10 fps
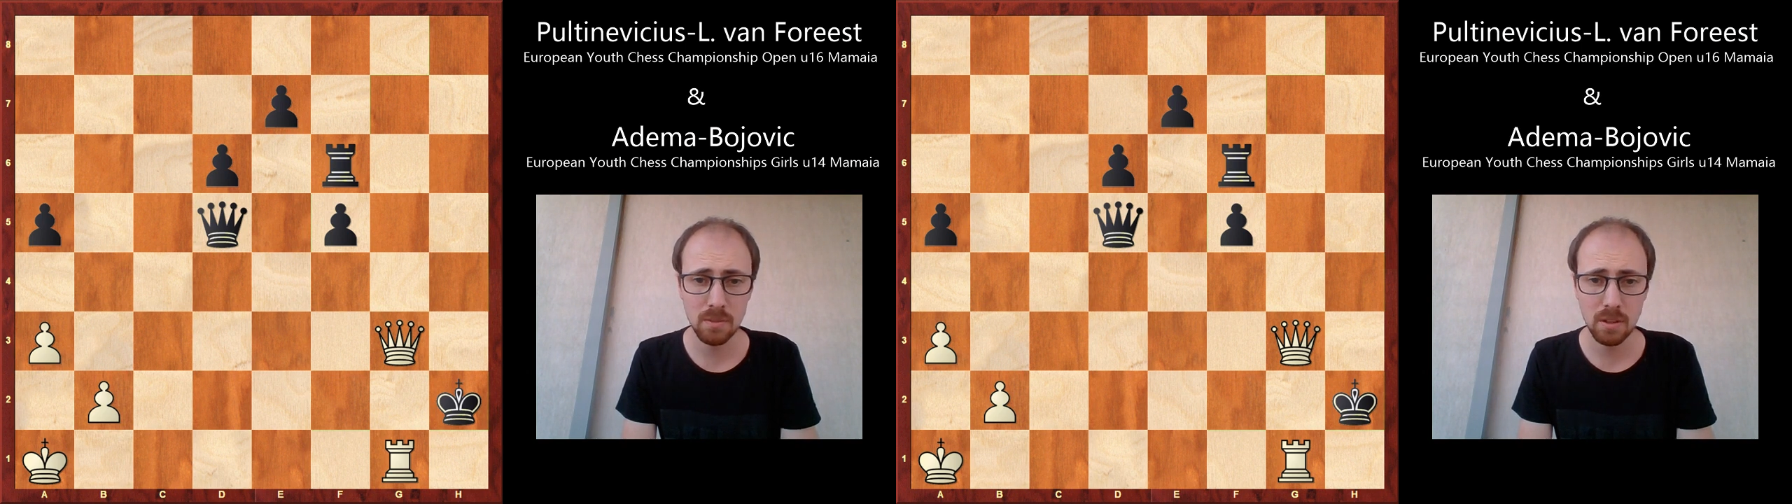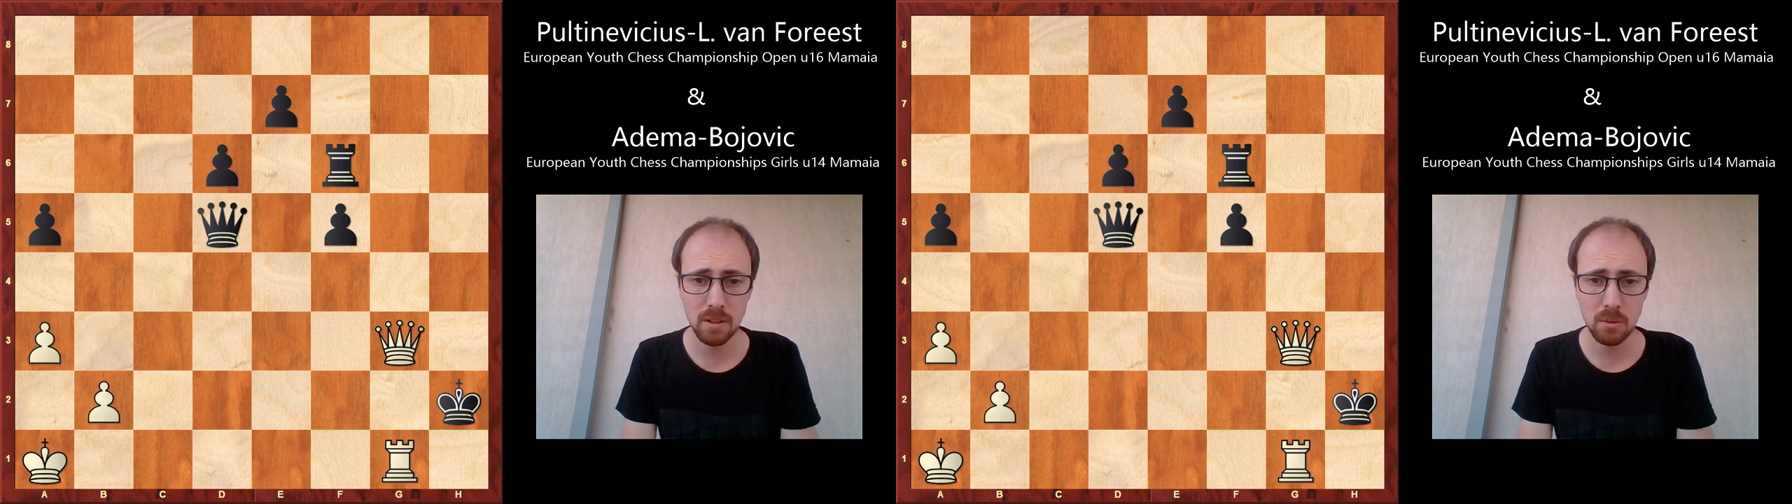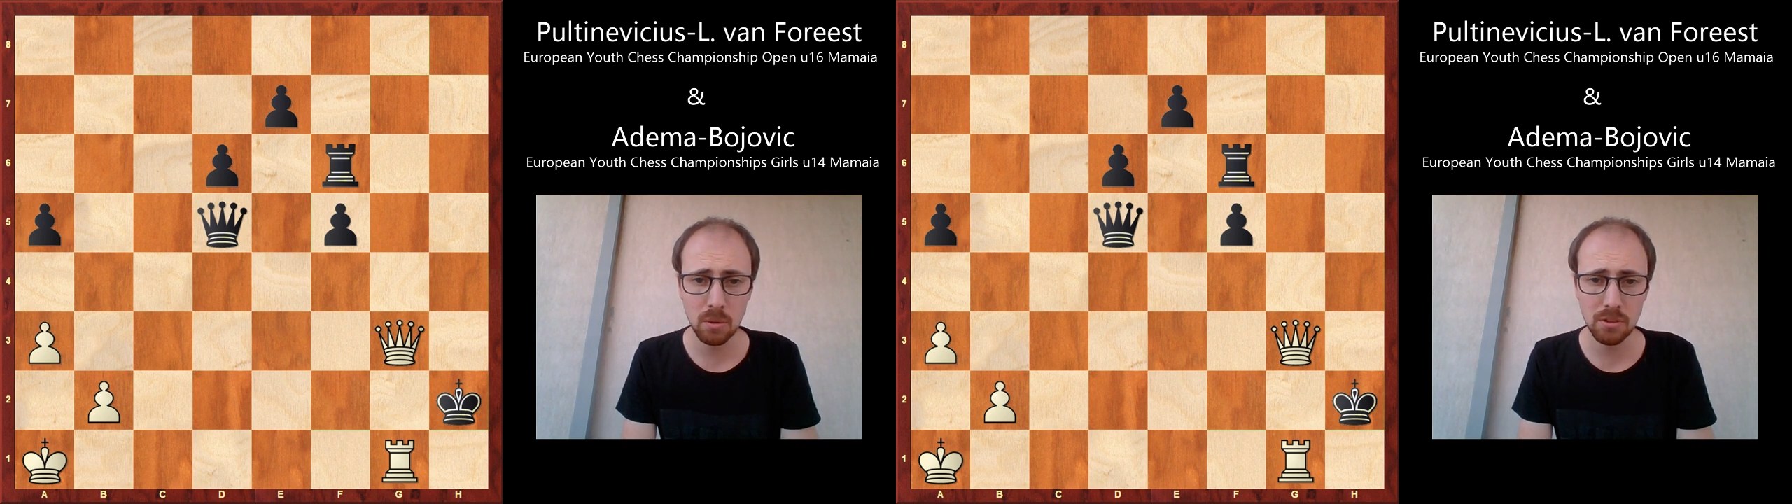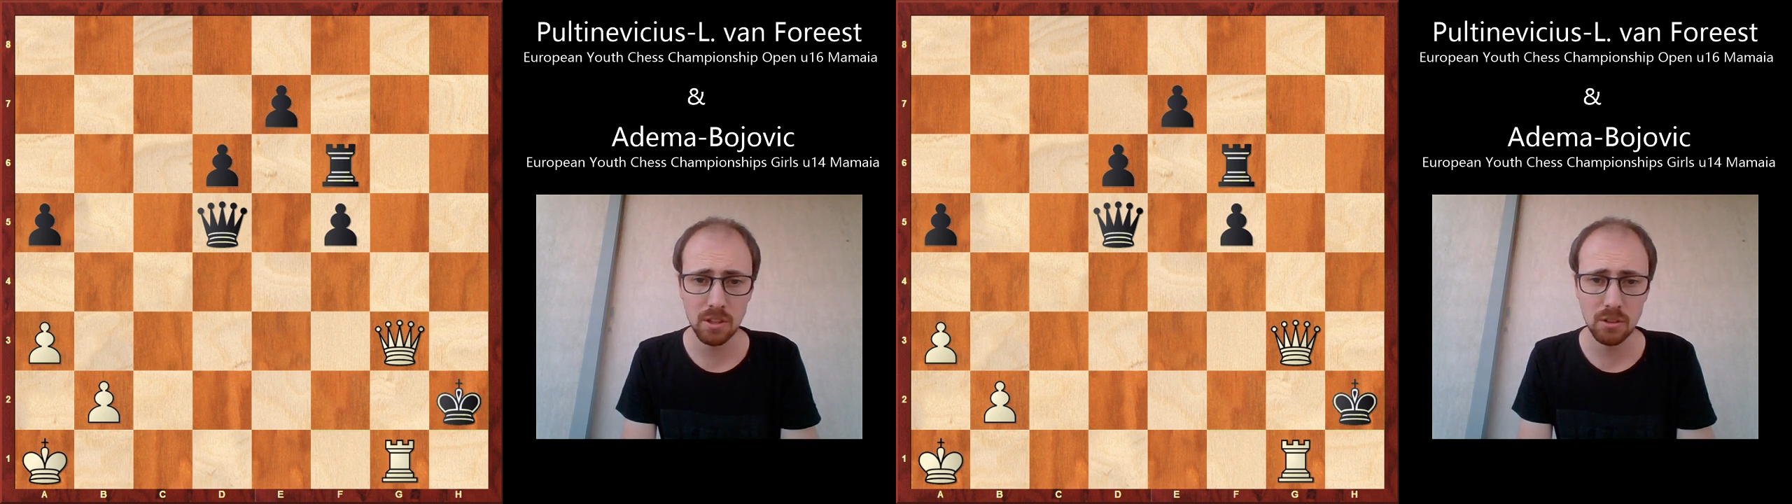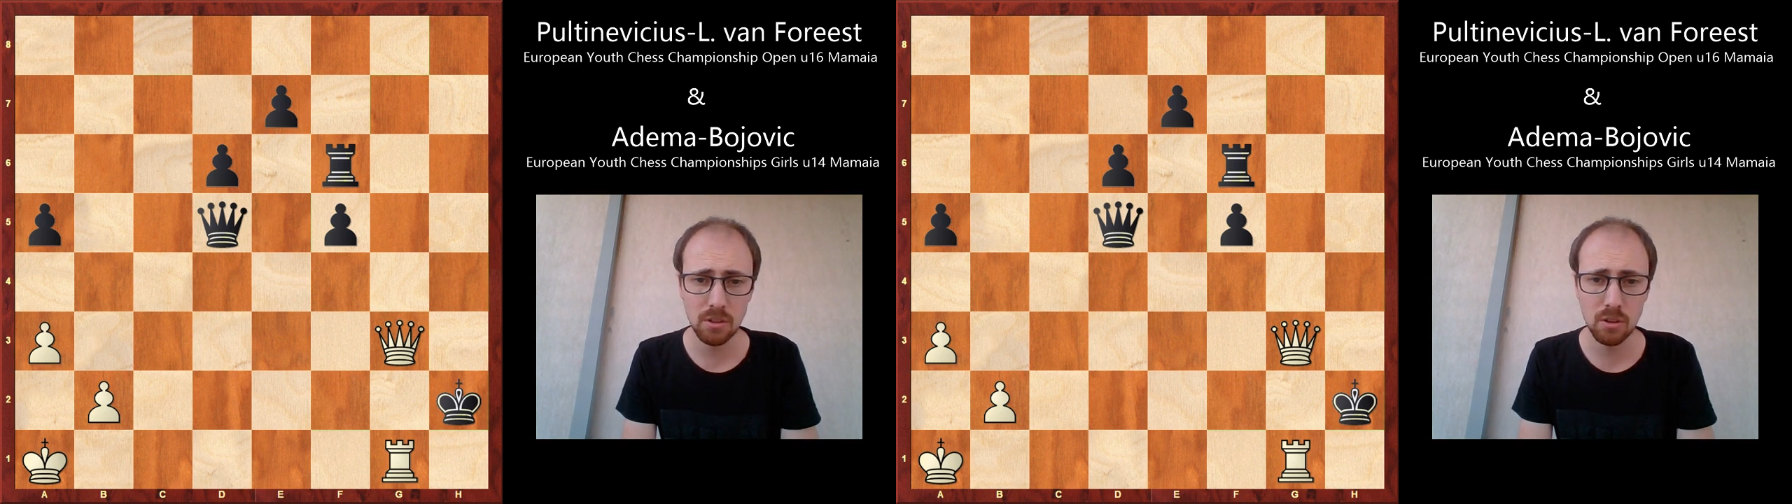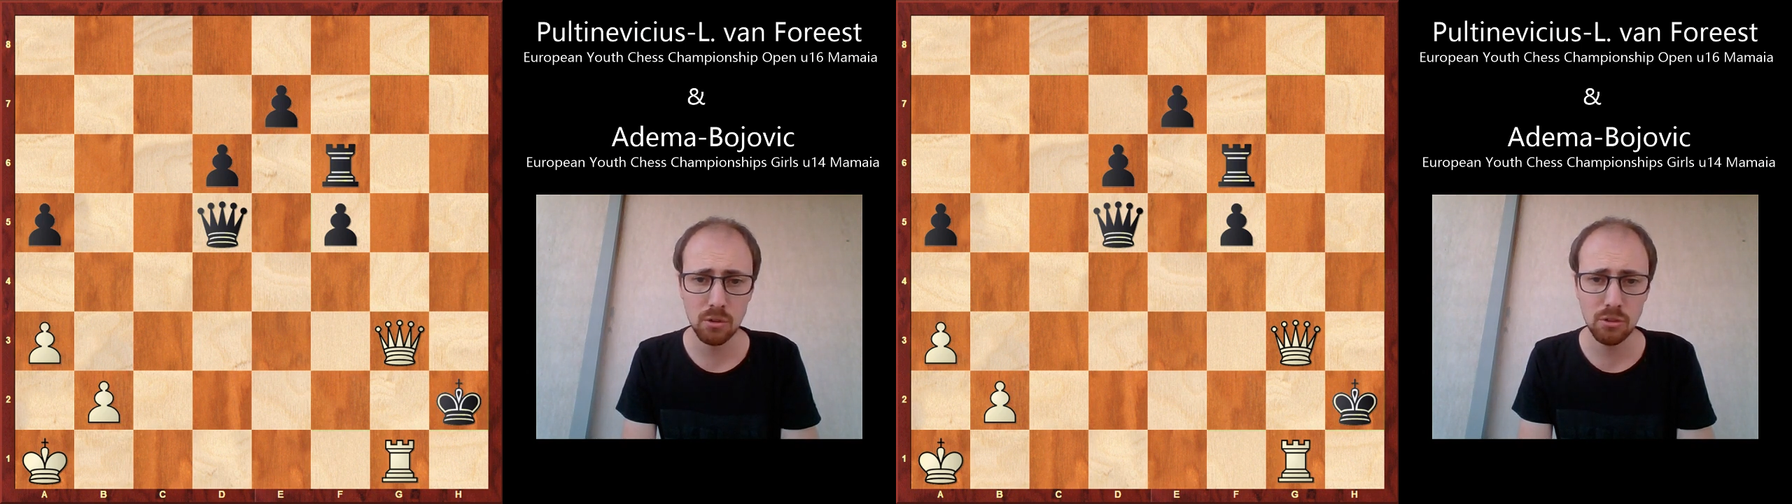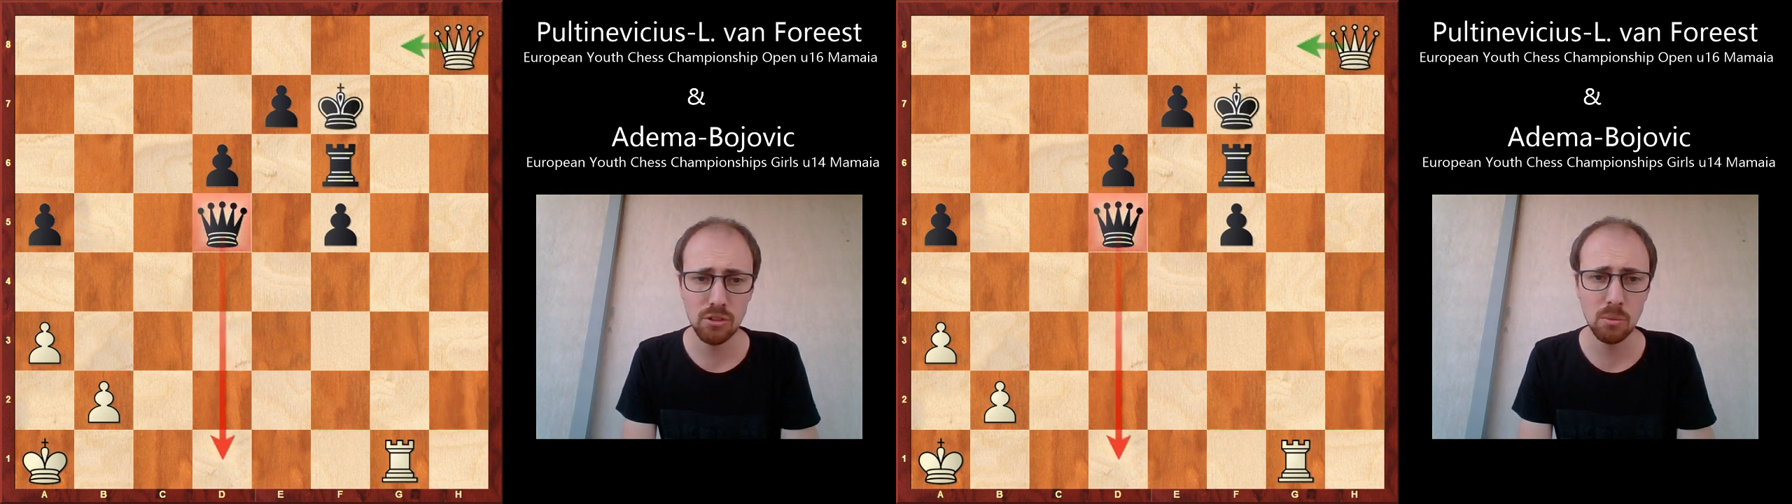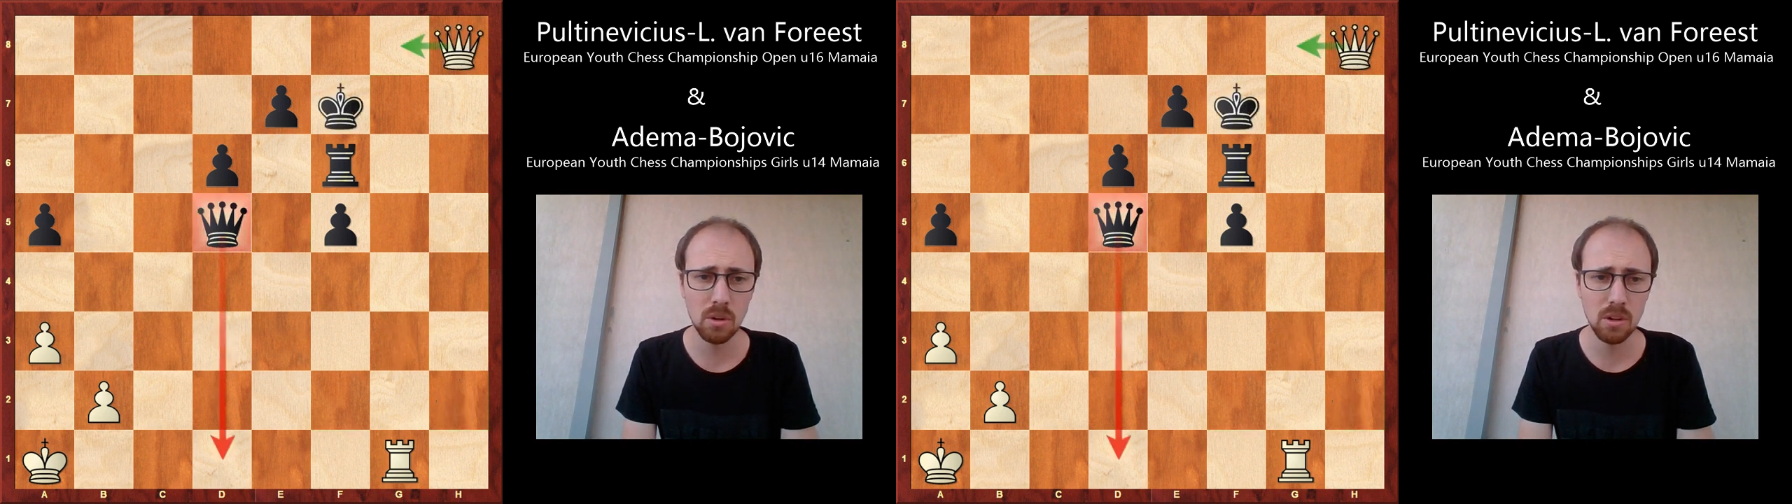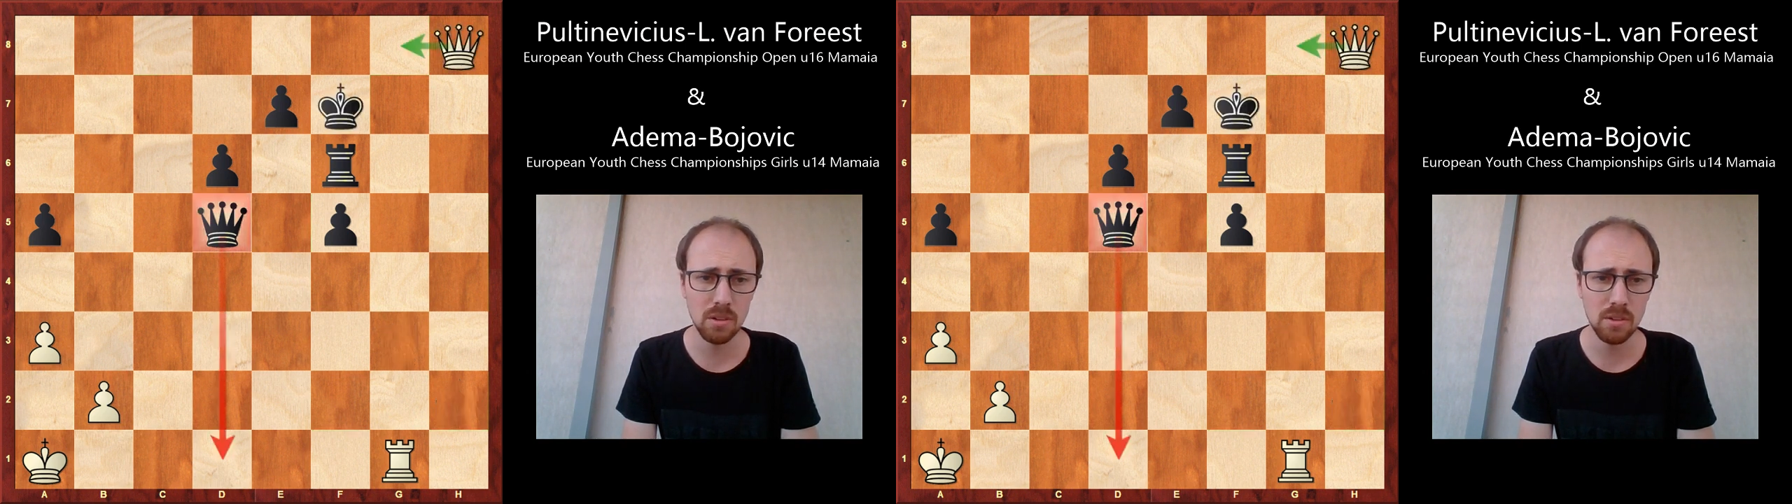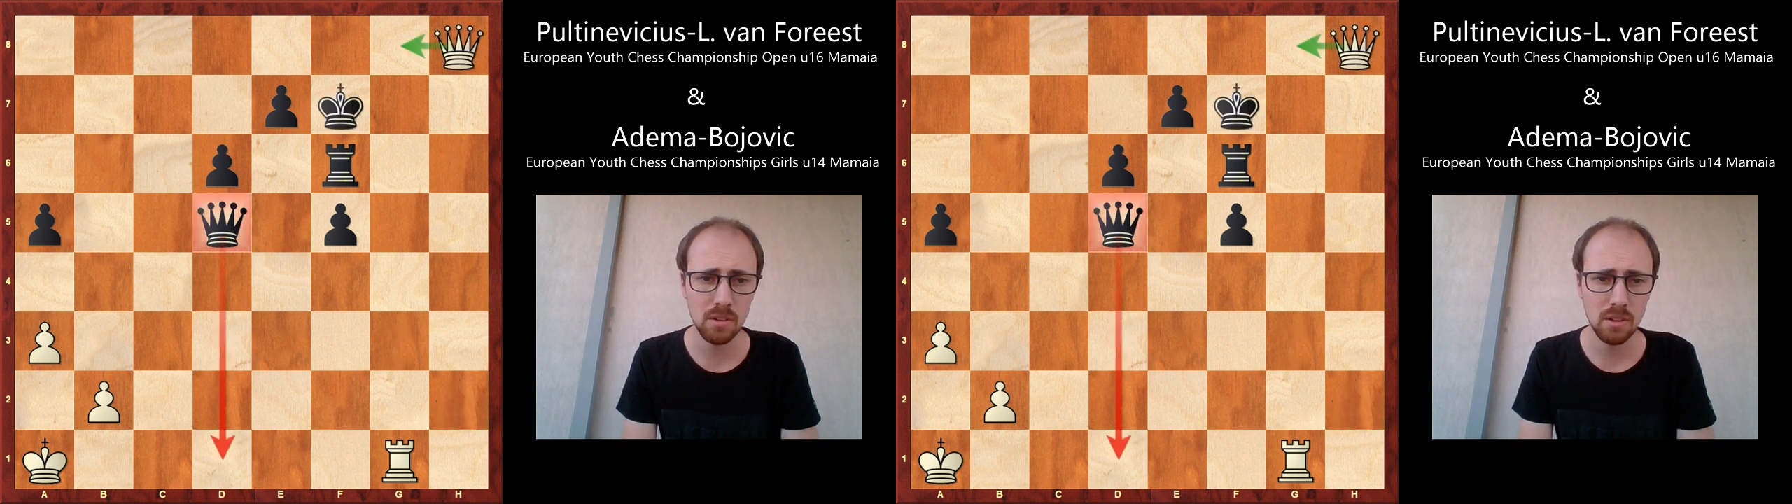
Uh, once again, to go rook g1,